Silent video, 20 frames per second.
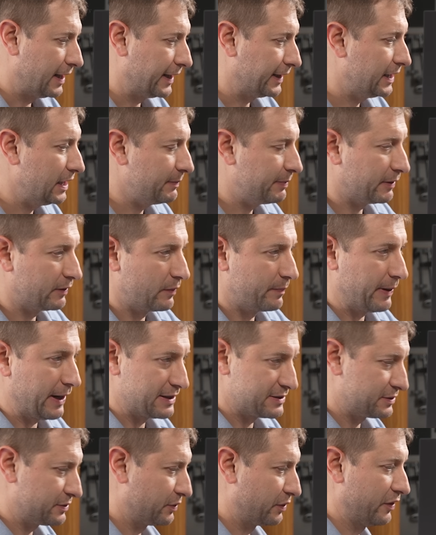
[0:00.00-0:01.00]
I keep a
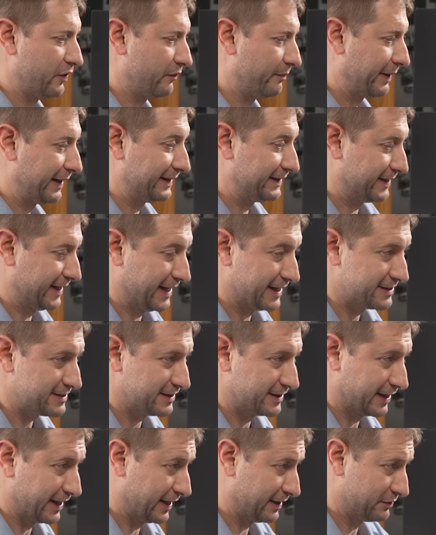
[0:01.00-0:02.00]
repository of my tests
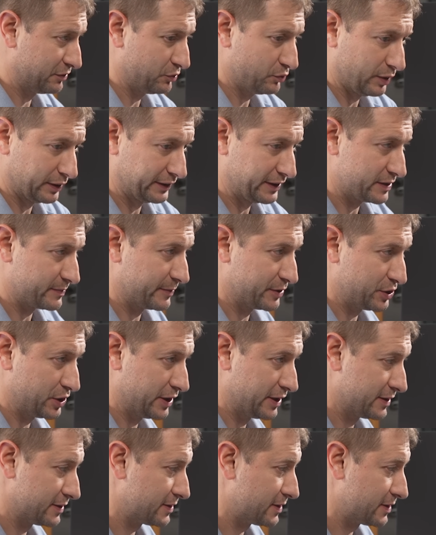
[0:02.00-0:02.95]
that I do on these machines